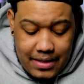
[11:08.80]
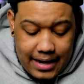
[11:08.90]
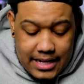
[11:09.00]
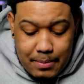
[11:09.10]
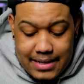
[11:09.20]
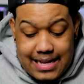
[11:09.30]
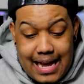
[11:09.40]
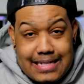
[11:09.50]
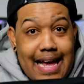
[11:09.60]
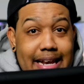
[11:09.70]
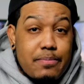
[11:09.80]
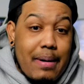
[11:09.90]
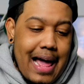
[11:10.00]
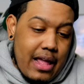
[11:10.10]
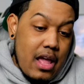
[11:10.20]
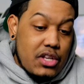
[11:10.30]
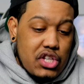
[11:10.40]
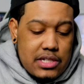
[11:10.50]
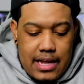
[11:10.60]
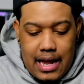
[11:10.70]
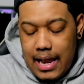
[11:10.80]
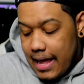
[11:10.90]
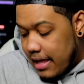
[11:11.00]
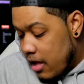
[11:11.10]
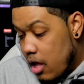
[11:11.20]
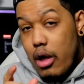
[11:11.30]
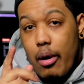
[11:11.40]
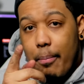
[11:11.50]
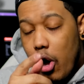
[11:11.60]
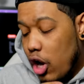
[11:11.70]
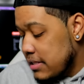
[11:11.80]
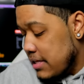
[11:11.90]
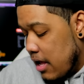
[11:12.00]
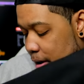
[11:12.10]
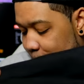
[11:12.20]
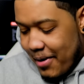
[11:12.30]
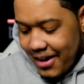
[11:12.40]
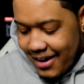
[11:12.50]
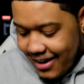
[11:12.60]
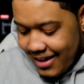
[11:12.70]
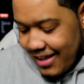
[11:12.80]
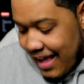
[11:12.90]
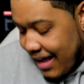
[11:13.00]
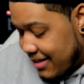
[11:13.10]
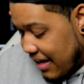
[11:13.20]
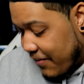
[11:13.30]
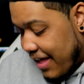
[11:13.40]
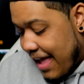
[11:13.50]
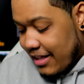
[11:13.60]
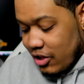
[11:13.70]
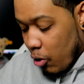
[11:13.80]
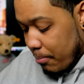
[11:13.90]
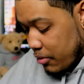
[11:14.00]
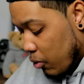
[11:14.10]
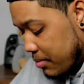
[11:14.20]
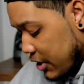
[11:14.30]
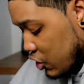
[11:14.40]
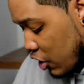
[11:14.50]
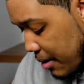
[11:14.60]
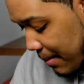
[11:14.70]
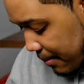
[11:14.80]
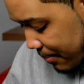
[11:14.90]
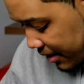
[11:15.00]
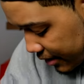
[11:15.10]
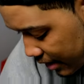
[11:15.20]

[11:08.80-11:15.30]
That is my size, and it's black, just like I like it. Pause. But yeah, definitely a dope t-shirt in my opinion.